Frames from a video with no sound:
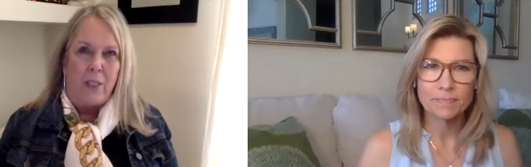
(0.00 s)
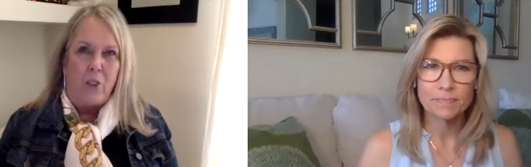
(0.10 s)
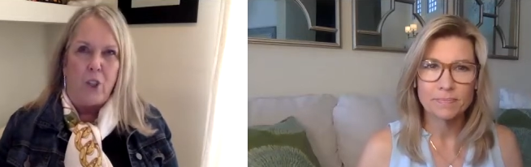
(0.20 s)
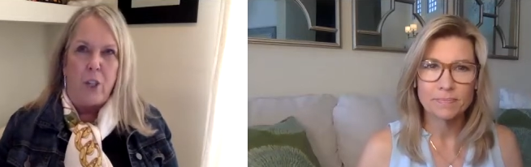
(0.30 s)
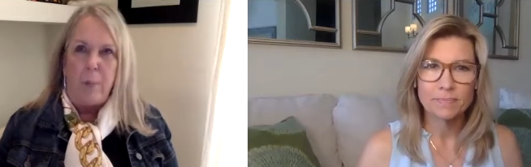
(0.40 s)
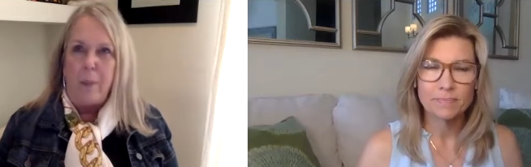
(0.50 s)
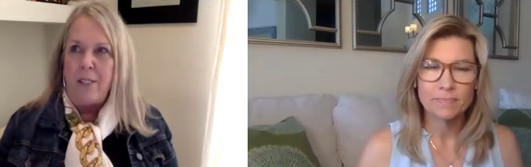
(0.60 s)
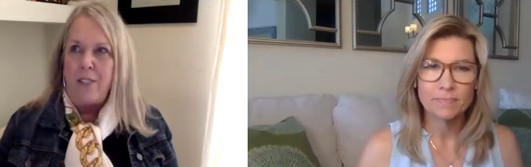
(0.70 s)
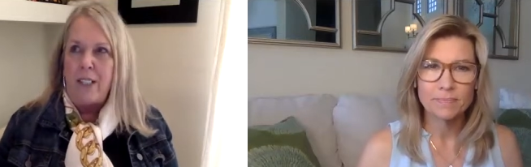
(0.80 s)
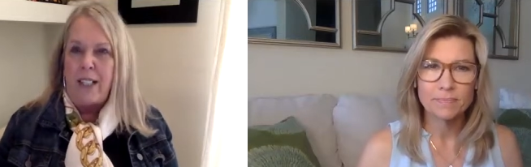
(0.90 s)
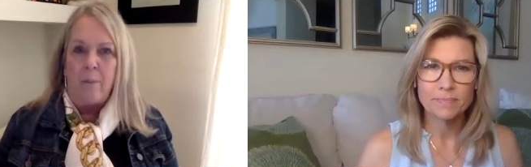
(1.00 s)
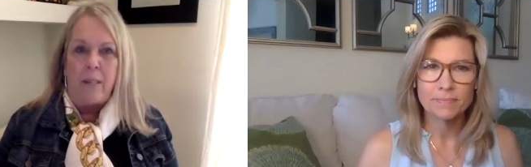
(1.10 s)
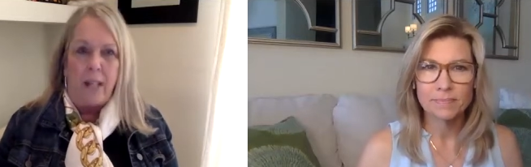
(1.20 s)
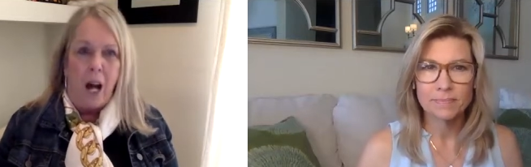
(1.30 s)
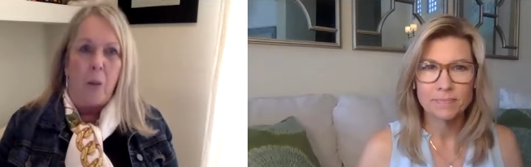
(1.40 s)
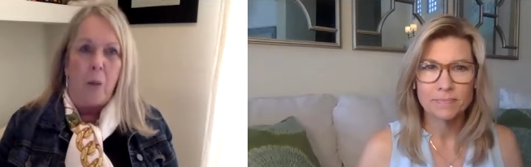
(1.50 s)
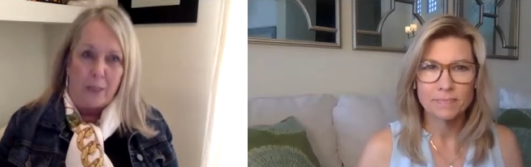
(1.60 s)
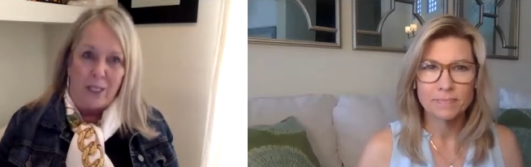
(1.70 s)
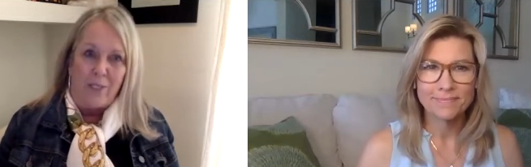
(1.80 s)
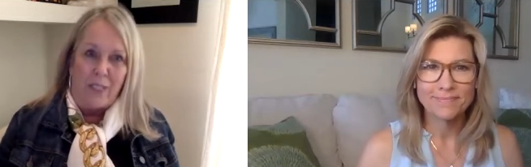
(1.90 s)
Speaker 1: she believes it in me, I'll believe
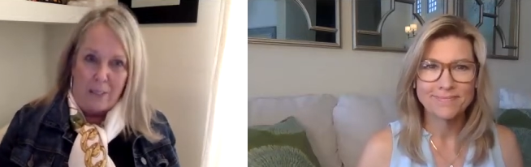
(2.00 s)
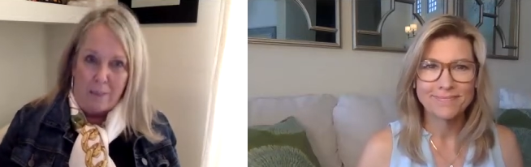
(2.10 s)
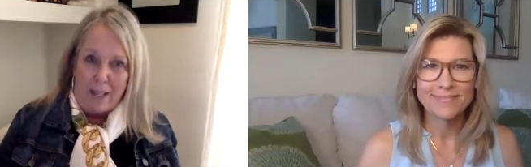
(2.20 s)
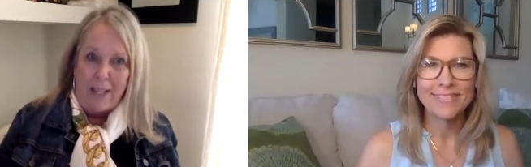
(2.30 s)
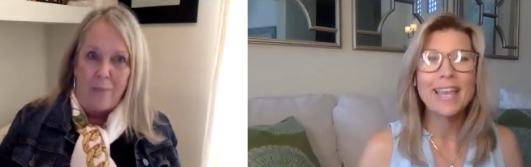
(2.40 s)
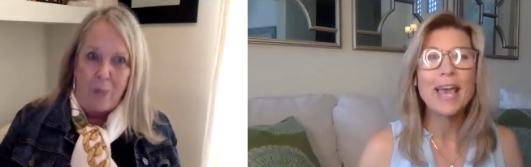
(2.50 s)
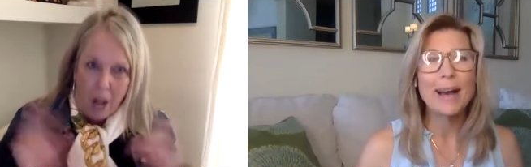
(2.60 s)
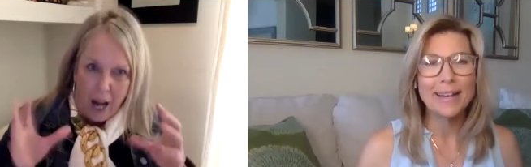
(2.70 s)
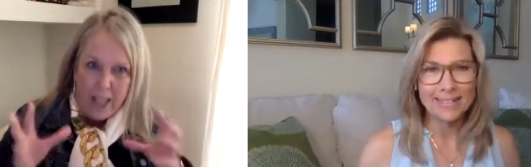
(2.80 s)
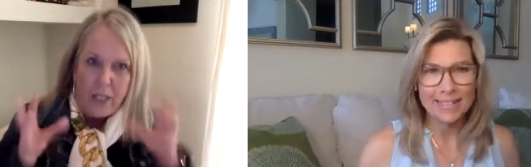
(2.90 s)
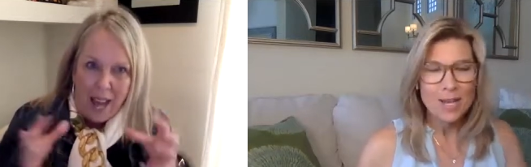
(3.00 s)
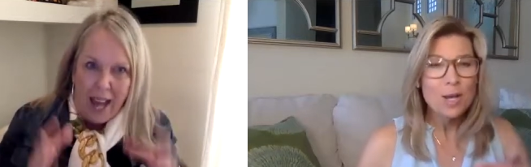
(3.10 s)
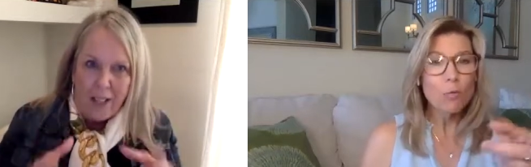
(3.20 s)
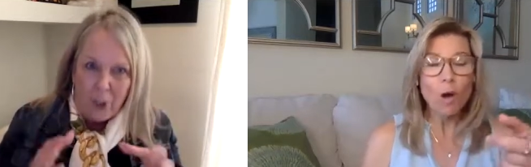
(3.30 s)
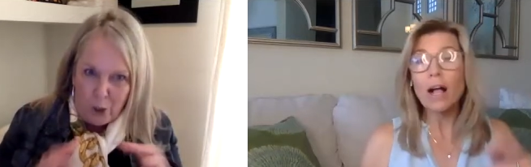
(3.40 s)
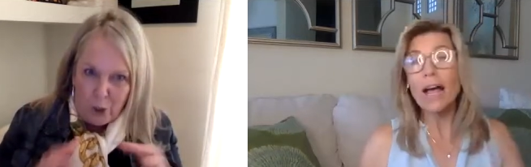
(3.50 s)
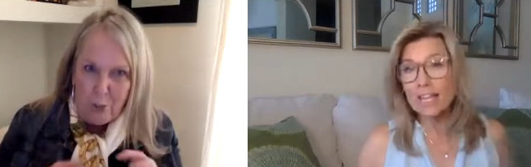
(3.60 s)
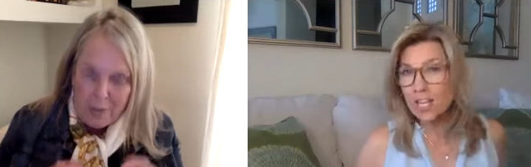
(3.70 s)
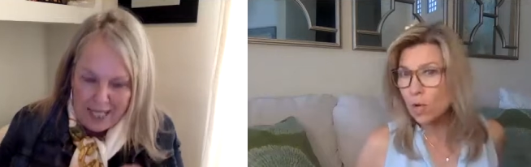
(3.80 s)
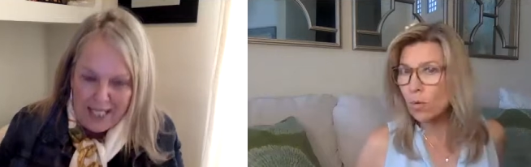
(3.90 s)
it in me. Kind yeah. of attitude. Well,
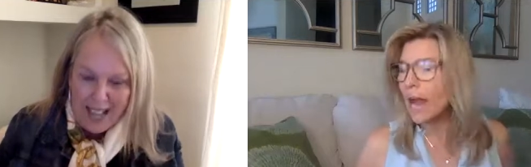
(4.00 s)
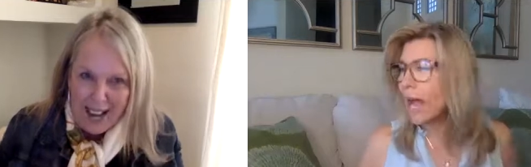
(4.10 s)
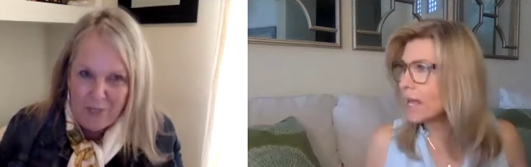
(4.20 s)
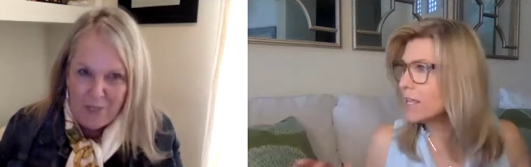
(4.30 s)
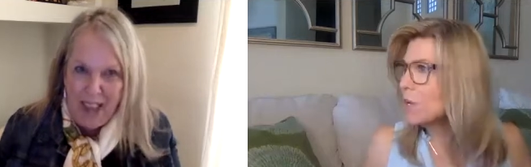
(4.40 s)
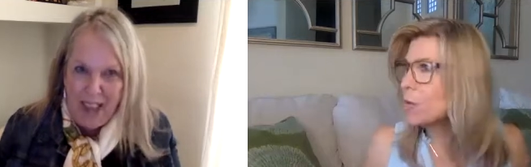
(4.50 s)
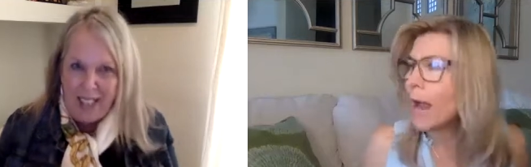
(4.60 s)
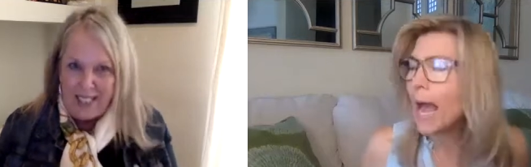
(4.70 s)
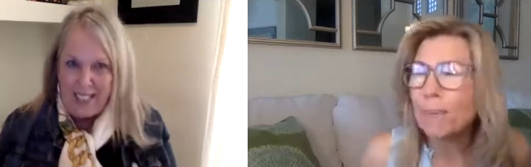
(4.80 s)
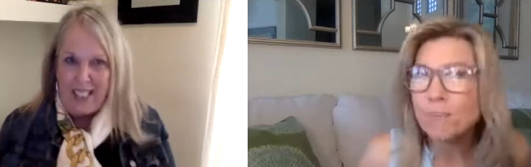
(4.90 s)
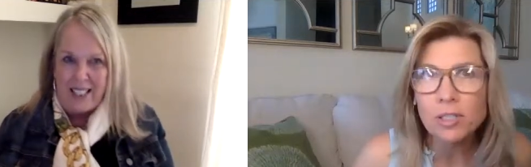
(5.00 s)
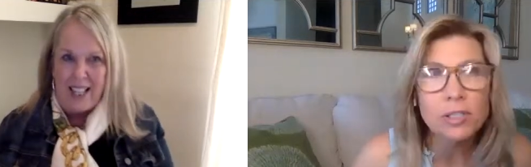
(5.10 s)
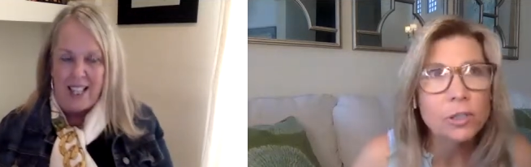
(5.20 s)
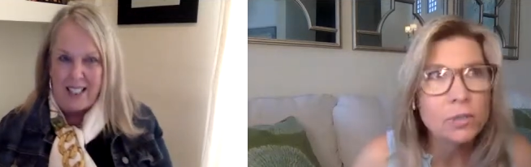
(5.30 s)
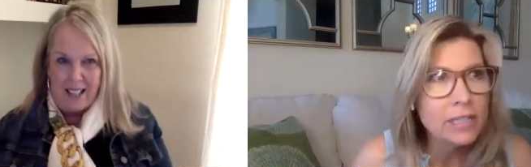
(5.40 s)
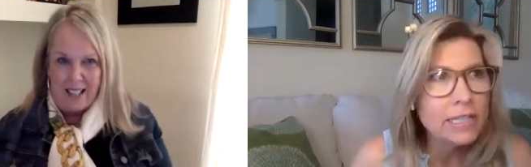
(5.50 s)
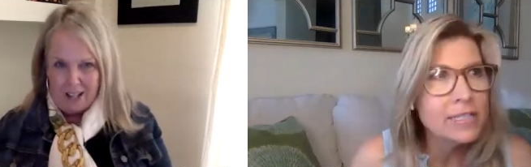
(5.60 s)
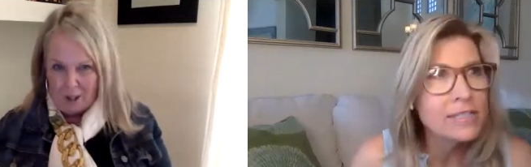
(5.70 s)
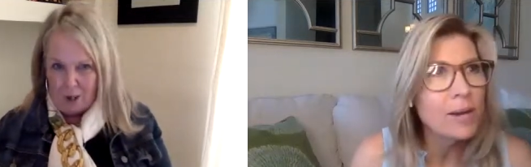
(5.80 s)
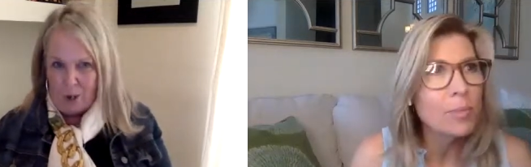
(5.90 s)
and you were that. you were absolutely
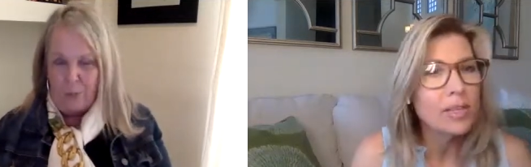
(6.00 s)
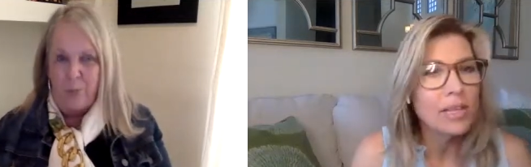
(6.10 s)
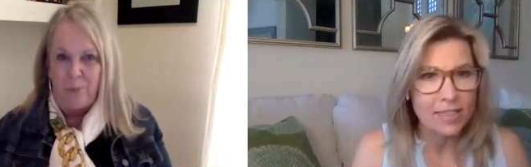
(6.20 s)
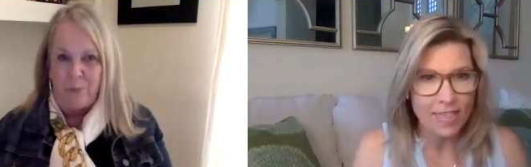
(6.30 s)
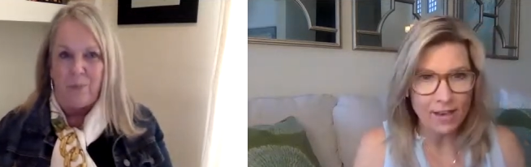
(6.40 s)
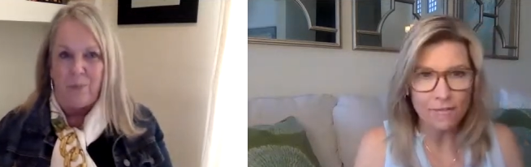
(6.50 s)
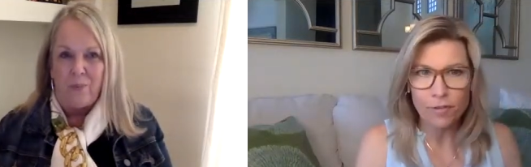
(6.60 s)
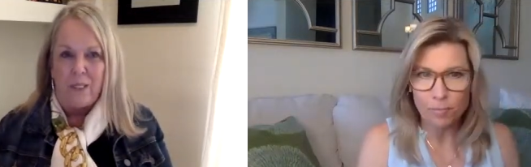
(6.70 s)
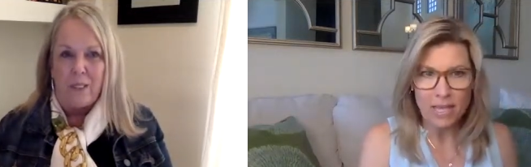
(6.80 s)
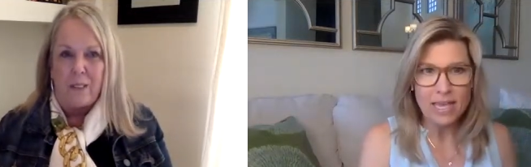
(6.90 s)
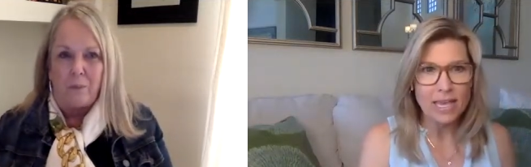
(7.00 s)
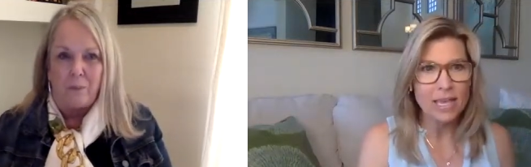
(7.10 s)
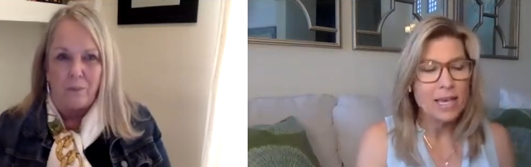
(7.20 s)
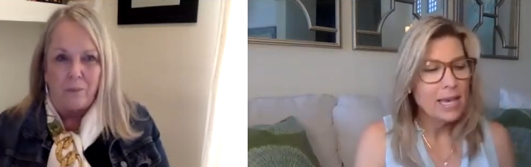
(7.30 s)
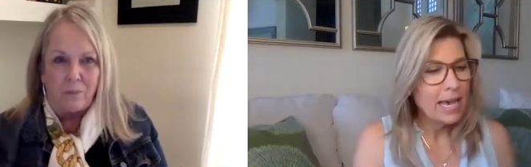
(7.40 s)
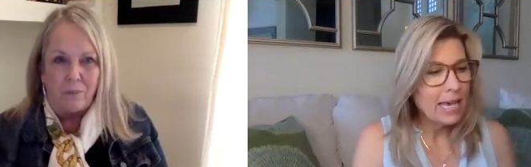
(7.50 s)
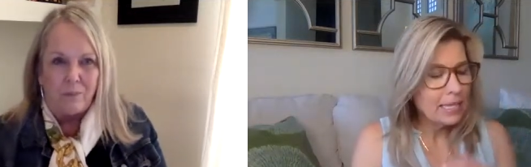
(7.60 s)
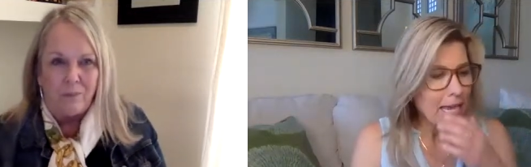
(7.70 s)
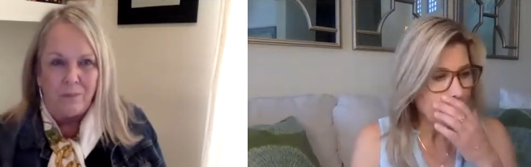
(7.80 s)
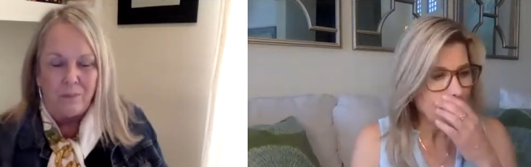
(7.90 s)
Speaker 2: someone like that for me.
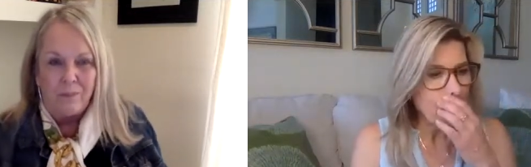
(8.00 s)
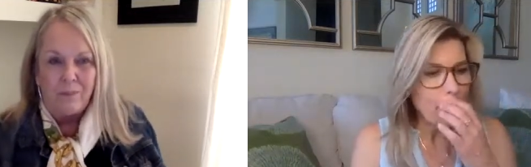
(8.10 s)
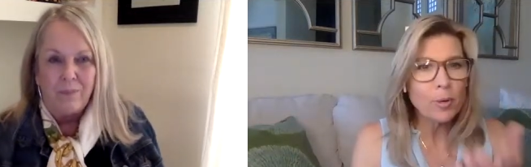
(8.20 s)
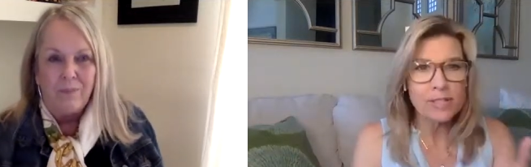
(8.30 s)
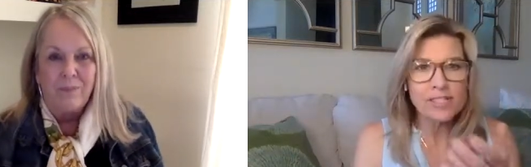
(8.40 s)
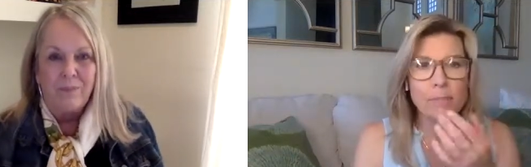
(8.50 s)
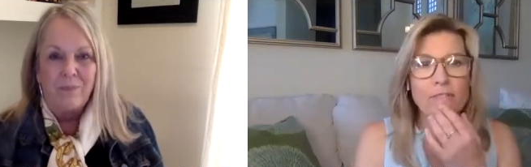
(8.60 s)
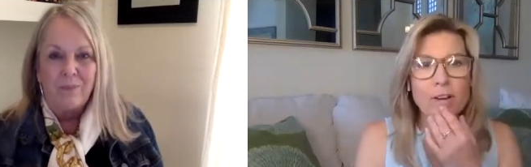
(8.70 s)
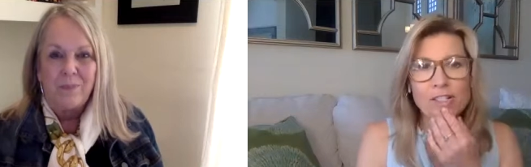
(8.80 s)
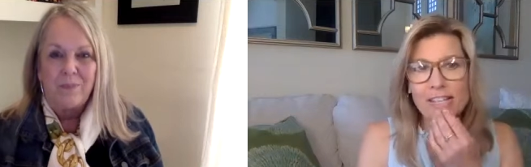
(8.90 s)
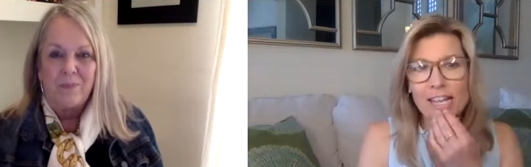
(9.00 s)
And I remember in some of our